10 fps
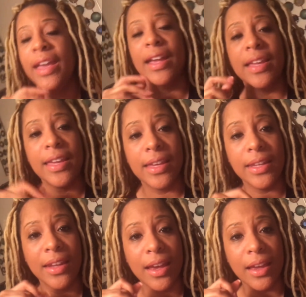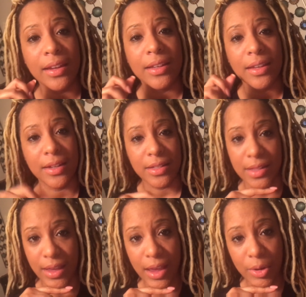and he could not get into
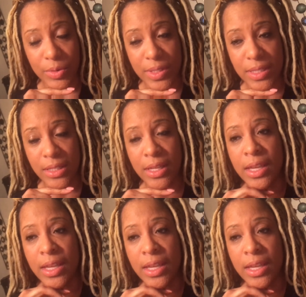the house.